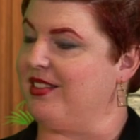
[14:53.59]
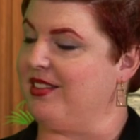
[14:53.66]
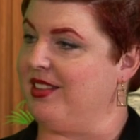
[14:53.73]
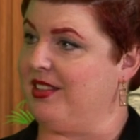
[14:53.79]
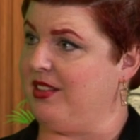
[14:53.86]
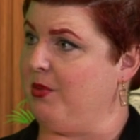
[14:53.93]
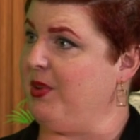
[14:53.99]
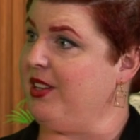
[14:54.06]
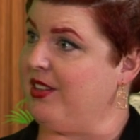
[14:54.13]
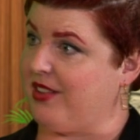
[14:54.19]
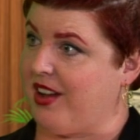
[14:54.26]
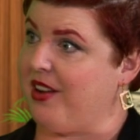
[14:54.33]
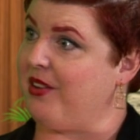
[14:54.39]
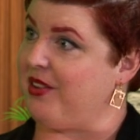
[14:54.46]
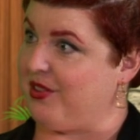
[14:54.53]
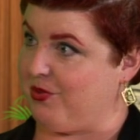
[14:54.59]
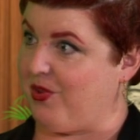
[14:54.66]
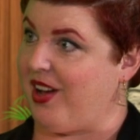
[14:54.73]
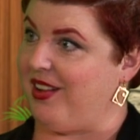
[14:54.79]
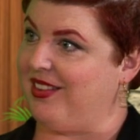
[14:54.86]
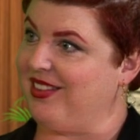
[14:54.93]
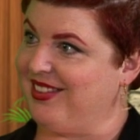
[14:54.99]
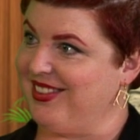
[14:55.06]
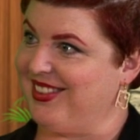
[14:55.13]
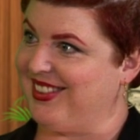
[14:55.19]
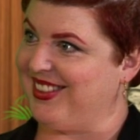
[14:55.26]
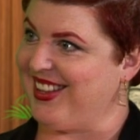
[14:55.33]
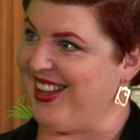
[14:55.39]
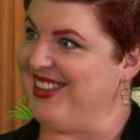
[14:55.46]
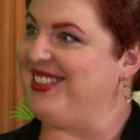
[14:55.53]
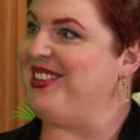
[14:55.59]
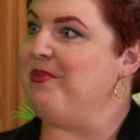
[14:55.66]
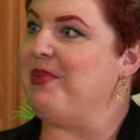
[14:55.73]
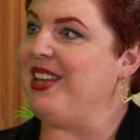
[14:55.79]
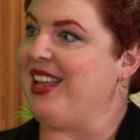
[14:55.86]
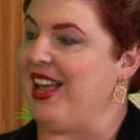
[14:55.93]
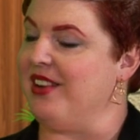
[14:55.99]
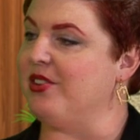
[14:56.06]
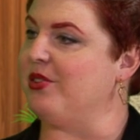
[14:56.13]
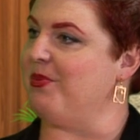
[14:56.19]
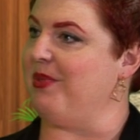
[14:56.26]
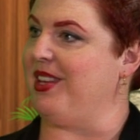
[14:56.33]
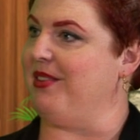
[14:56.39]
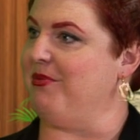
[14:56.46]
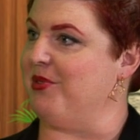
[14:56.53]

is to be desired as well. And to be, and to be,